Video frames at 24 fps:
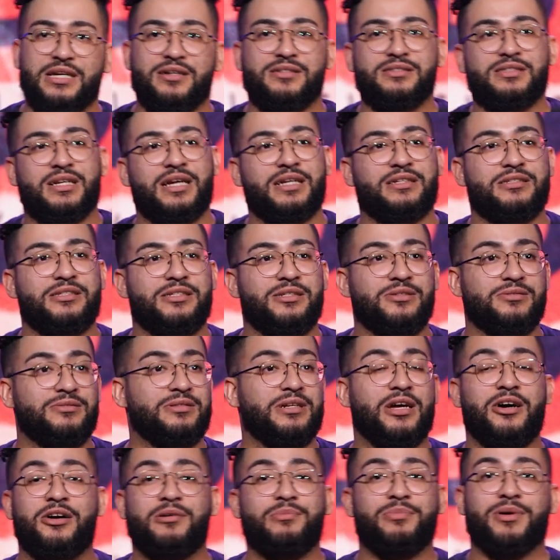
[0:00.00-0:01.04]
I was like you.
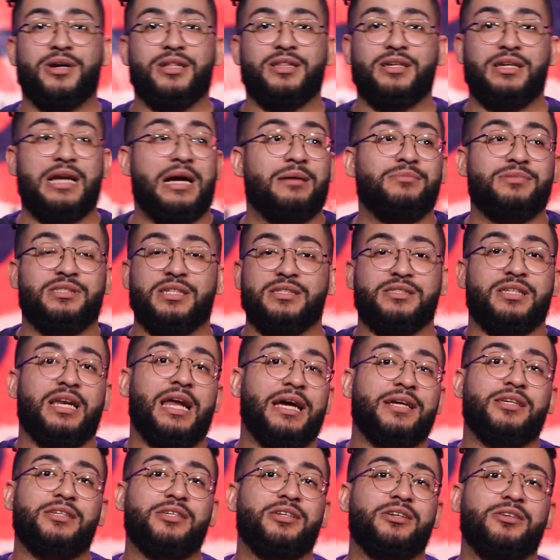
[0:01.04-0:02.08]
No, brother, I'm just
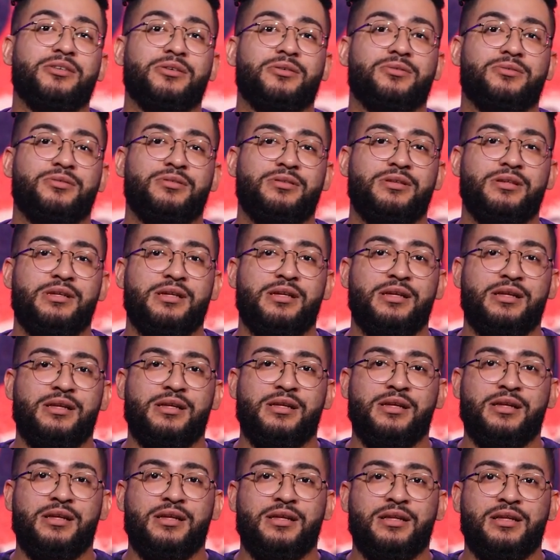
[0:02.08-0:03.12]
like you.
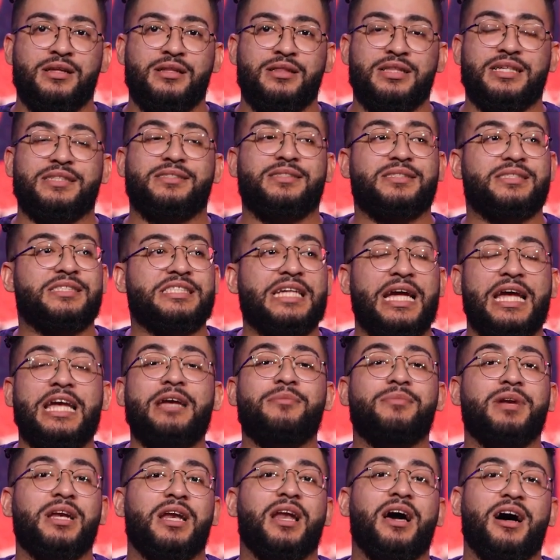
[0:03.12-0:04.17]
The
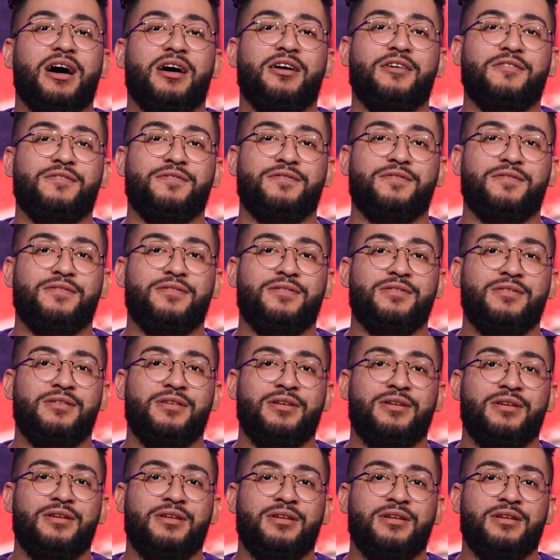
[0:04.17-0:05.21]
same love
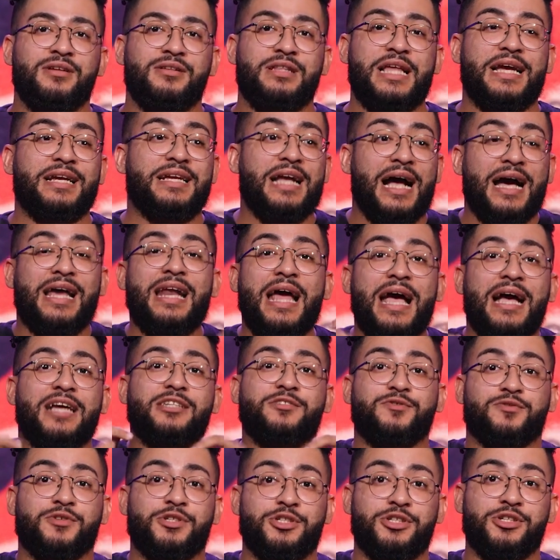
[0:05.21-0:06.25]
that God
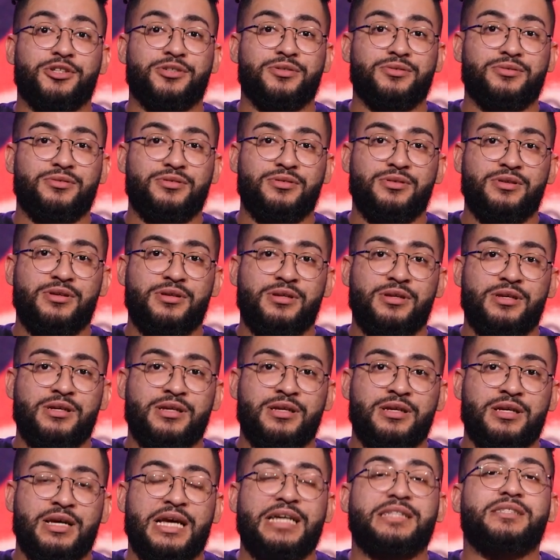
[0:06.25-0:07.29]
has for you
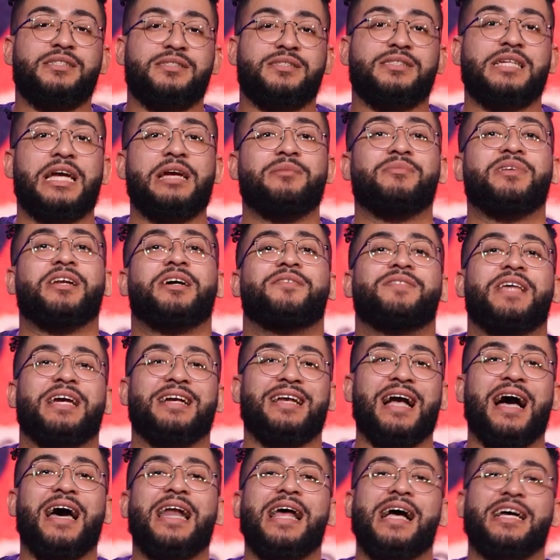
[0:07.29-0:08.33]
is the same love that
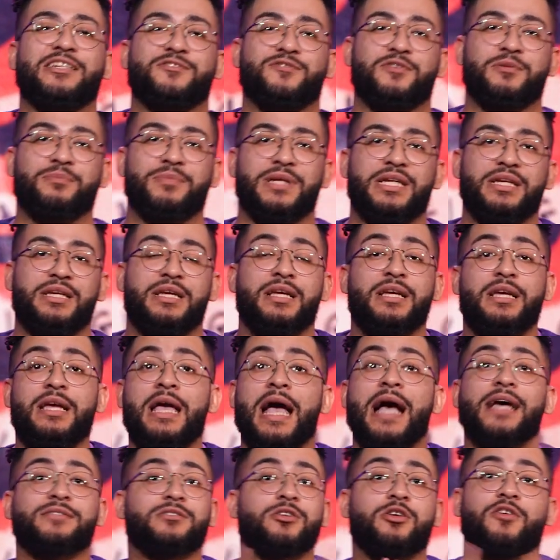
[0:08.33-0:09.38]
God has for me. He
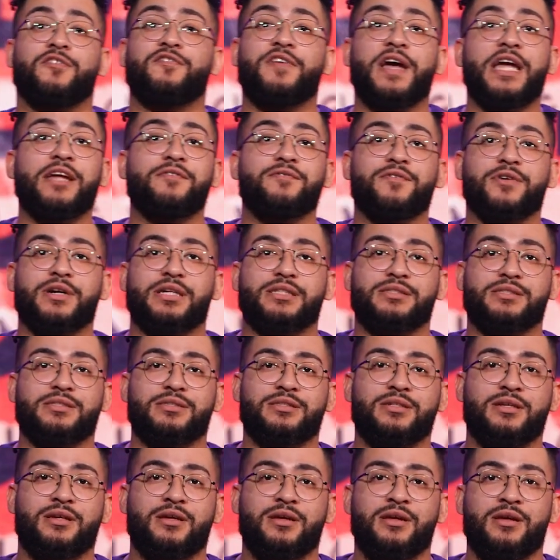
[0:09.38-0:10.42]
has no
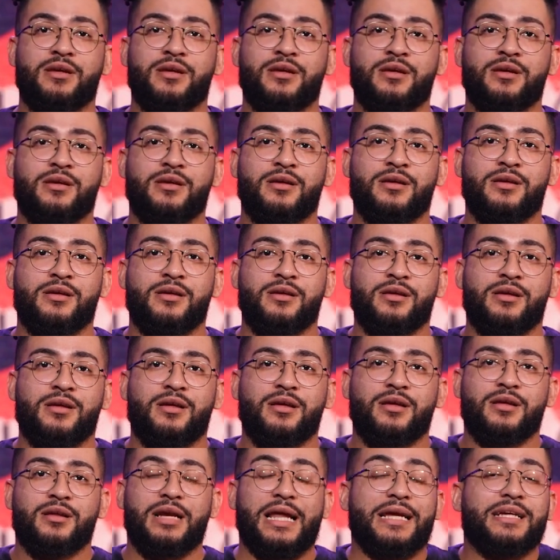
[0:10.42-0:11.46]
favorites.
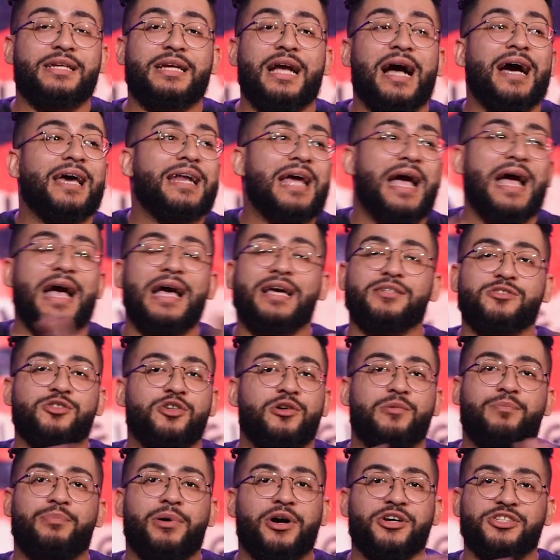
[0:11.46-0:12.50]
Like, God has
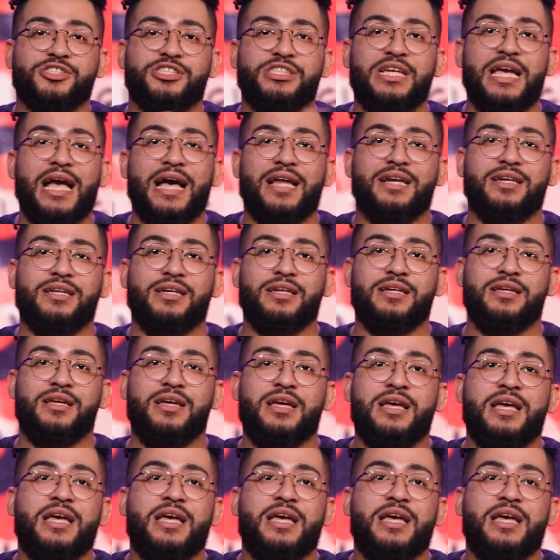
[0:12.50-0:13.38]
no partiality.